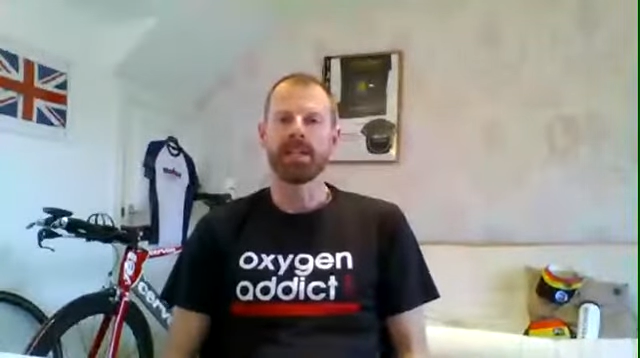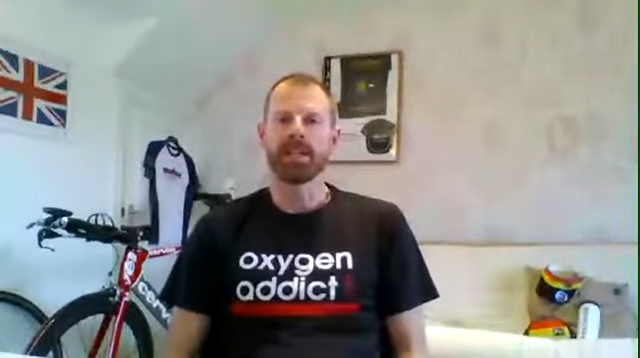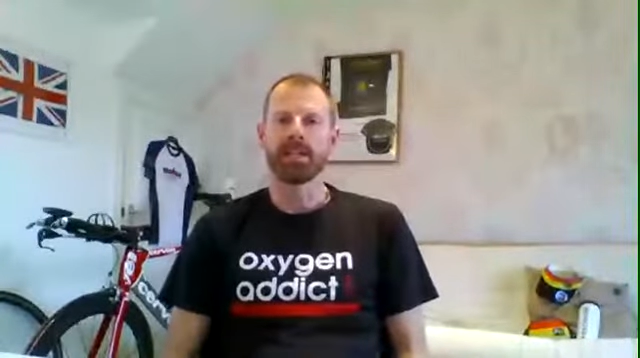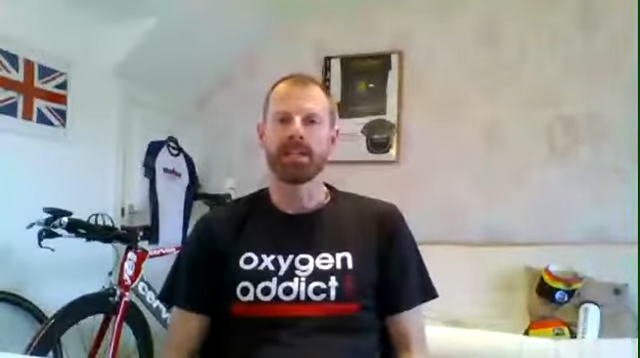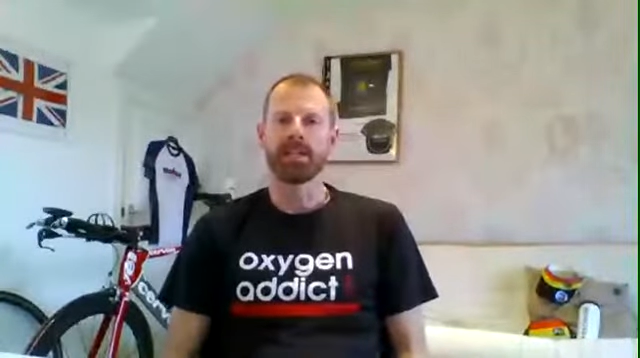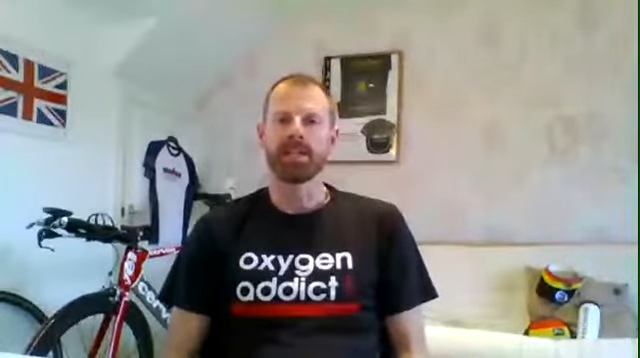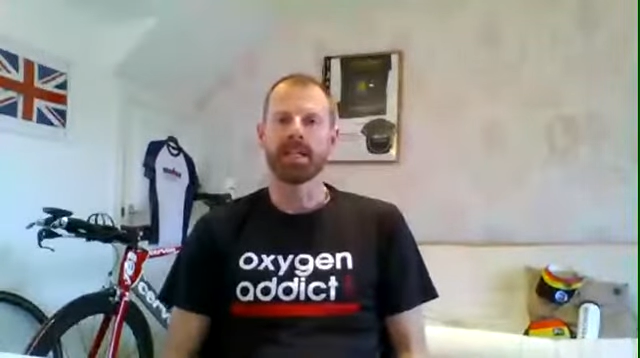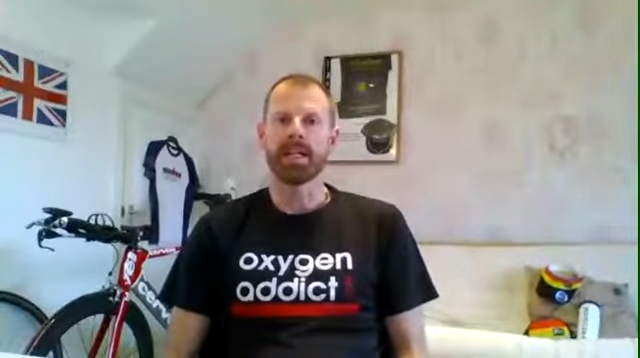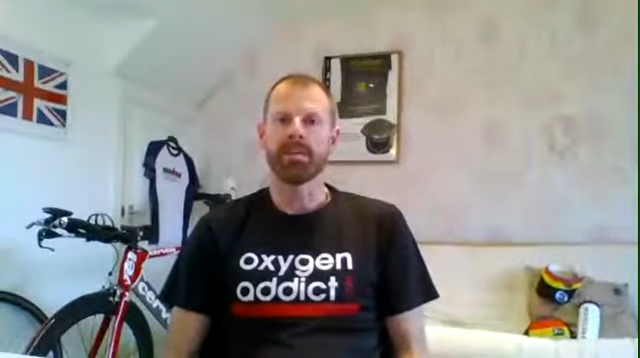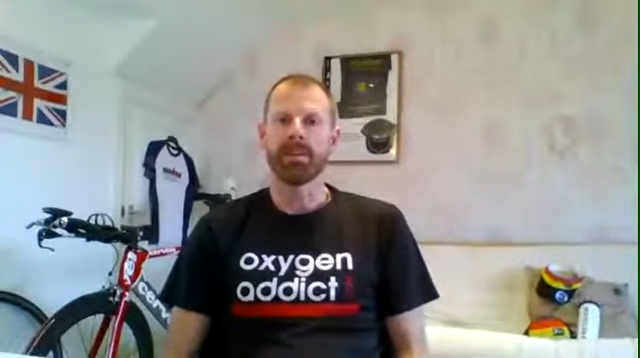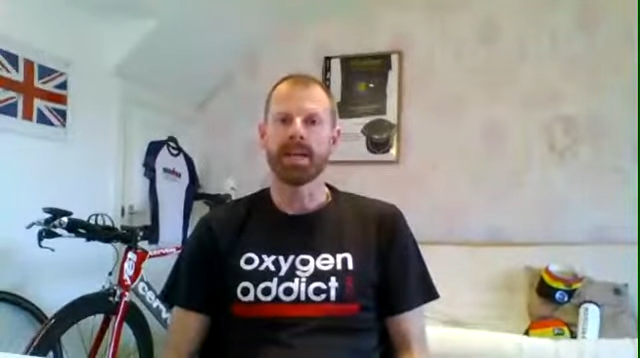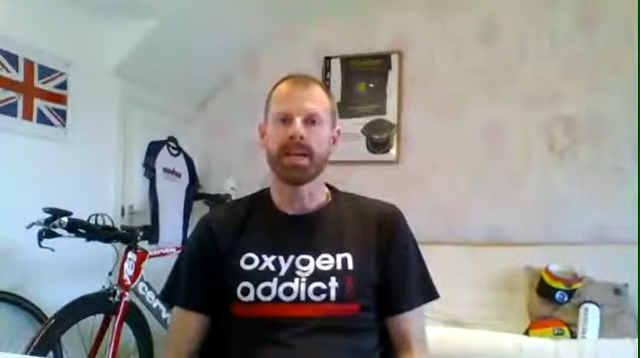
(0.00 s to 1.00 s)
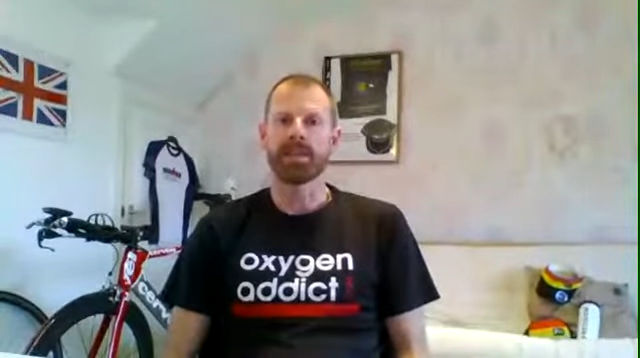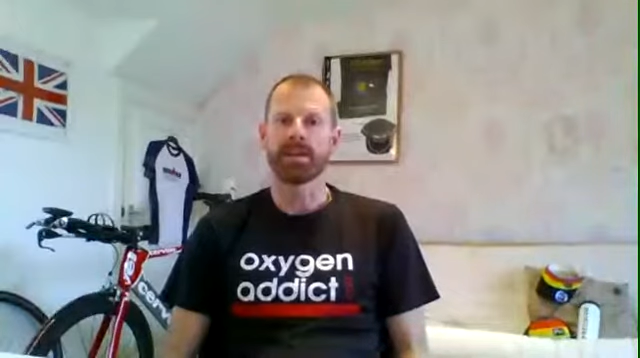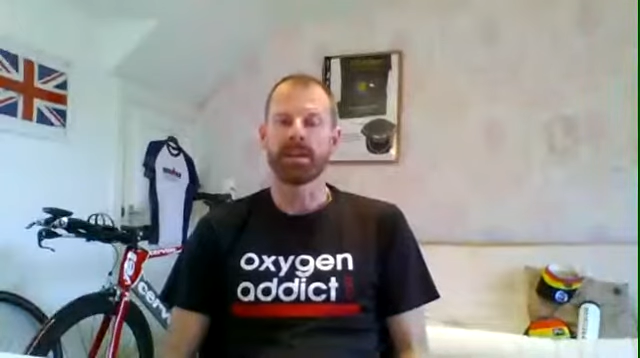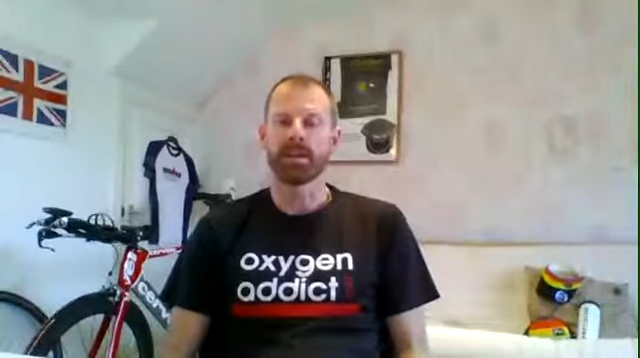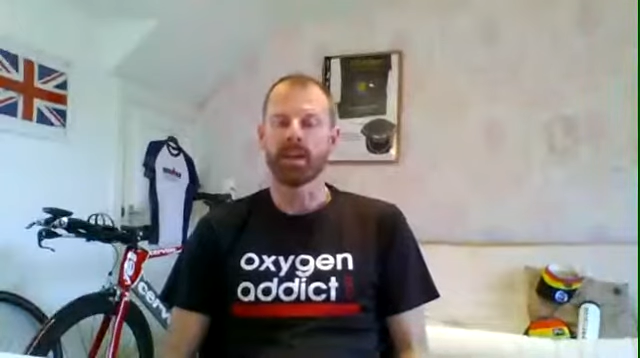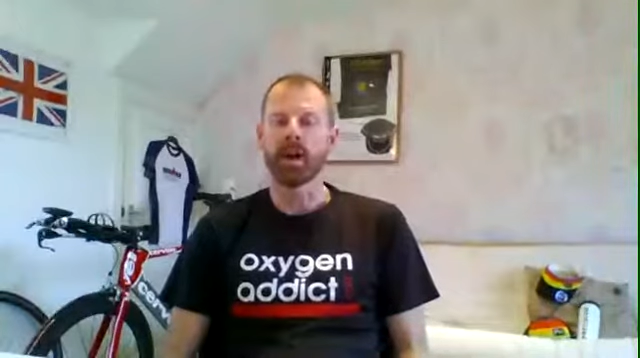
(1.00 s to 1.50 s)
You can send them in either
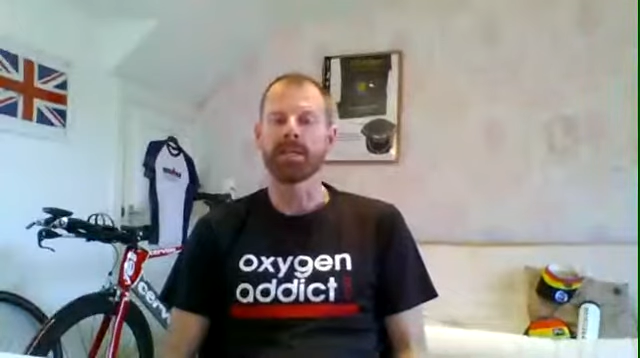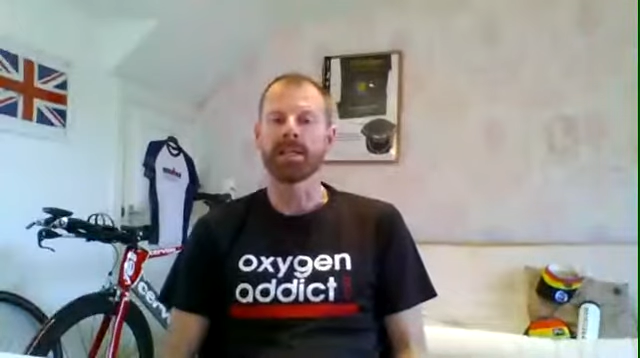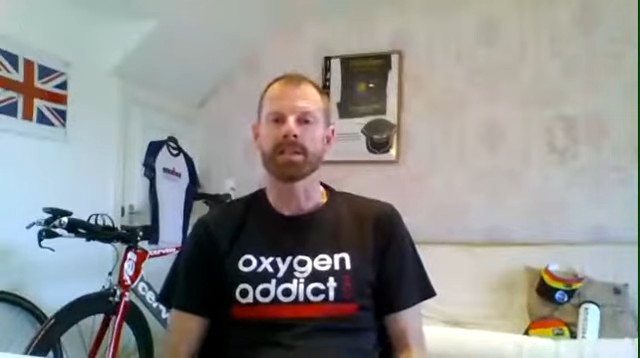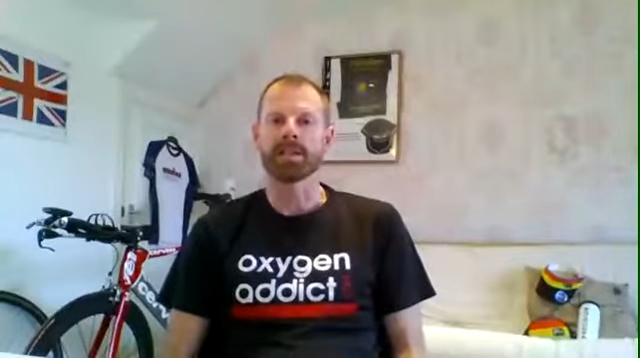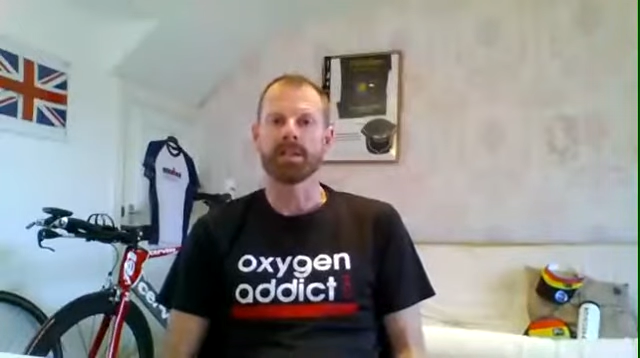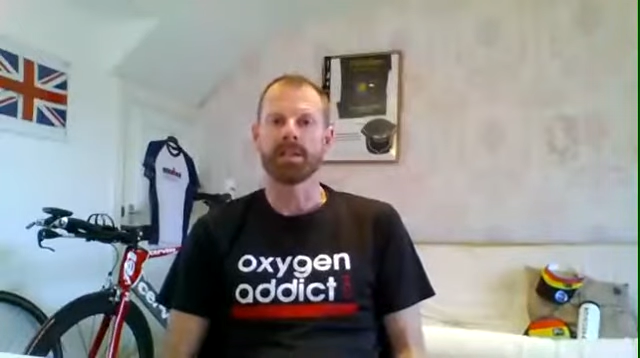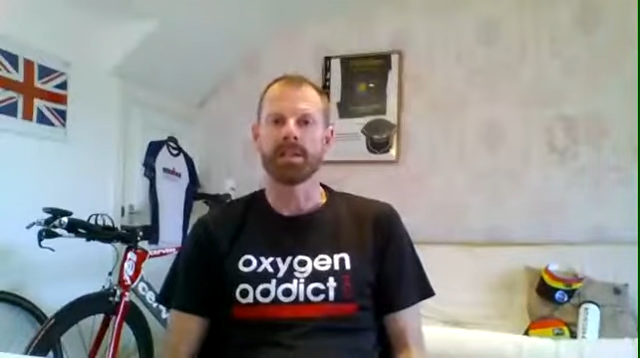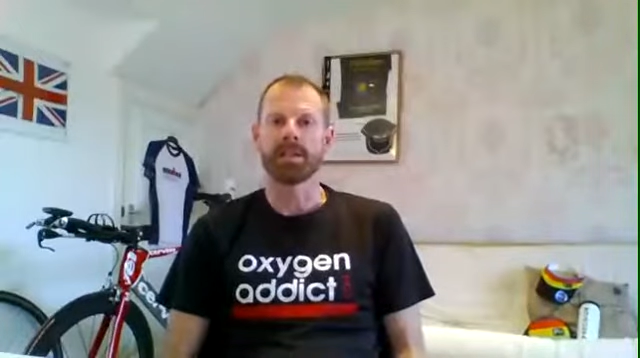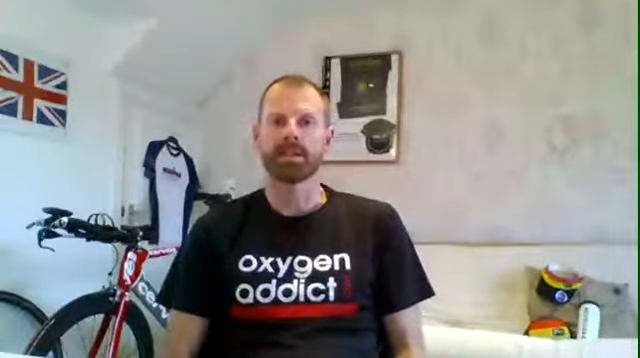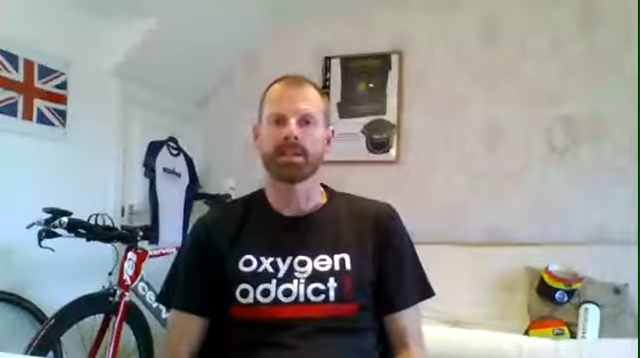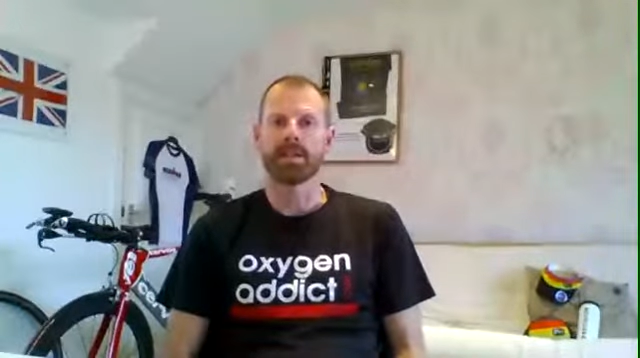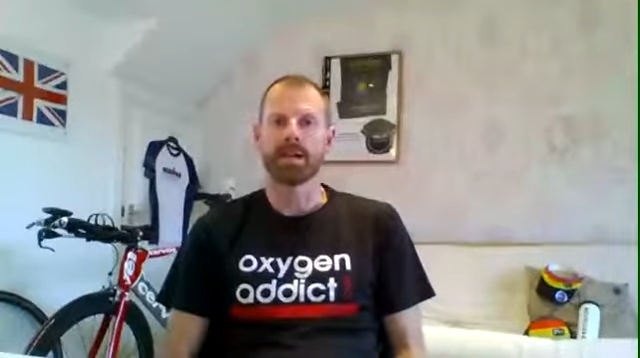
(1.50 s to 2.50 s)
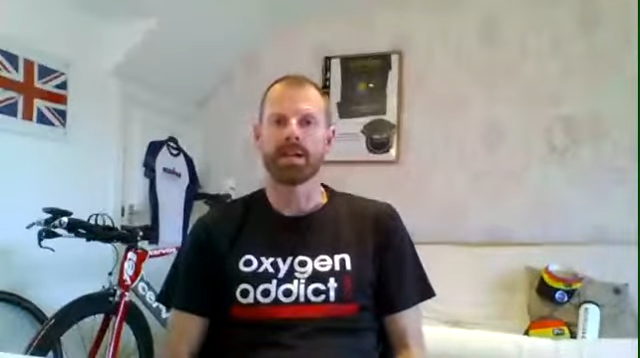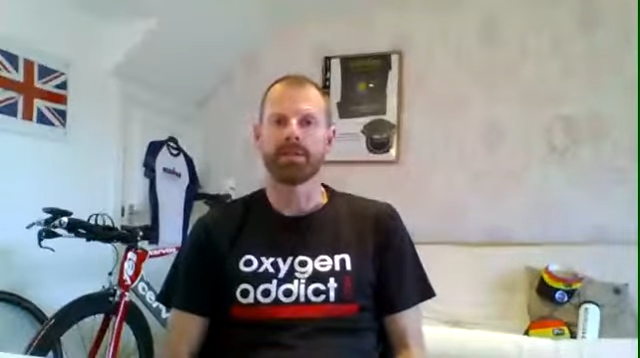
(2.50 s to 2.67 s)
in the comments on this